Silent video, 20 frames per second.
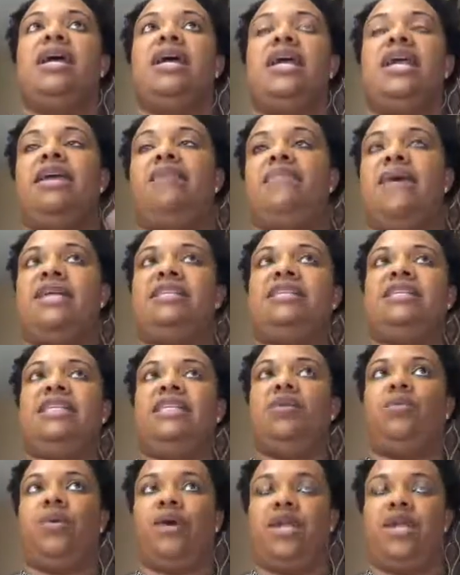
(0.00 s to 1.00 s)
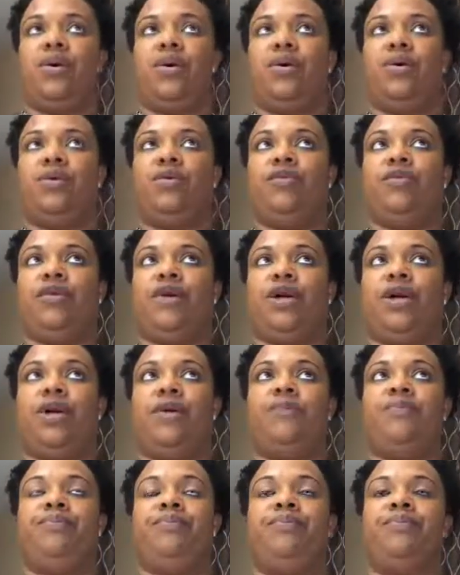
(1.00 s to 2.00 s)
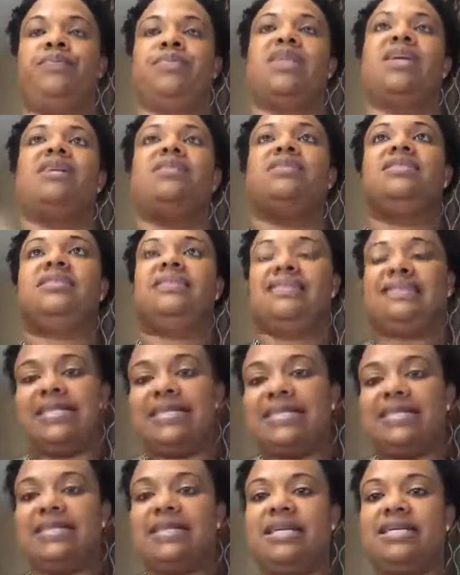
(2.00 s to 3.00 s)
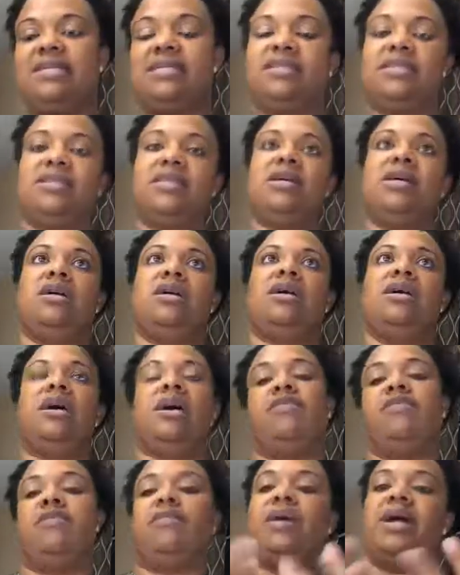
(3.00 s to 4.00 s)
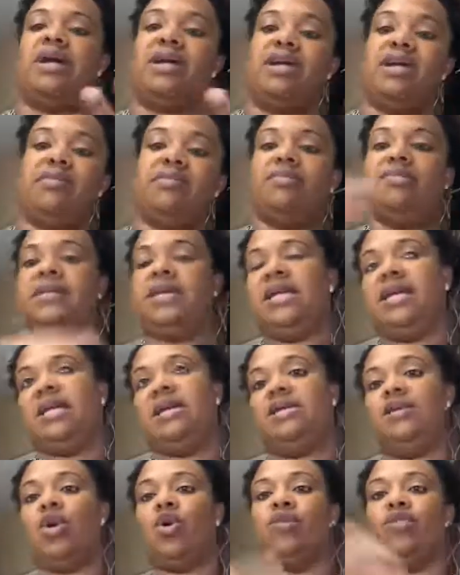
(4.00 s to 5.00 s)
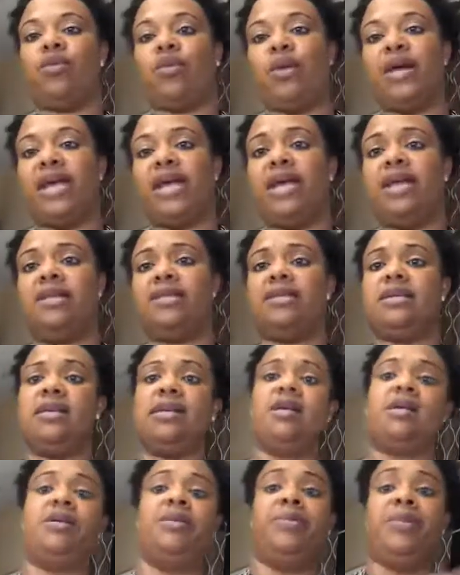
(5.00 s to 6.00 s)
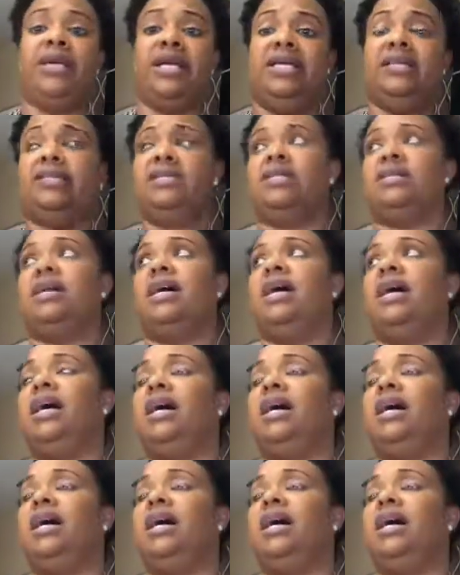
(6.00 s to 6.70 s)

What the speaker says: He basically went over statistics of American being overweight, obese,